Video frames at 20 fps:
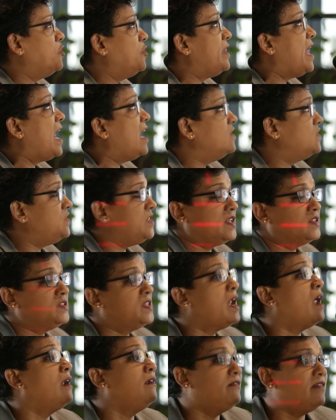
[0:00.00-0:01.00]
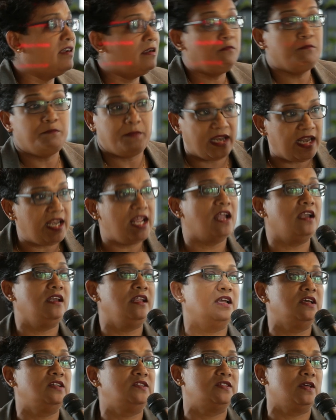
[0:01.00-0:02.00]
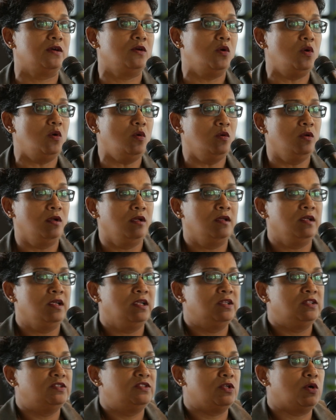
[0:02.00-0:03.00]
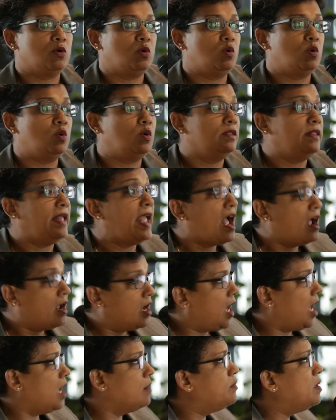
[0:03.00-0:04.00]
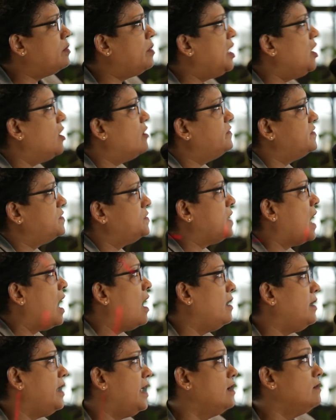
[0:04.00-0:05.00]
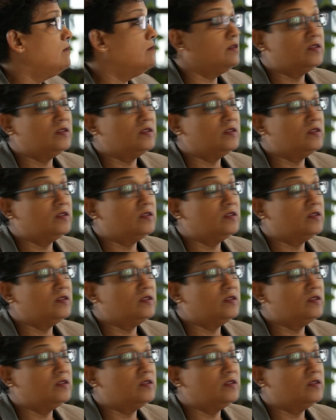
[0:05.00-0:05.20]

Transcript: than 600 million years ago. So they are capable of starting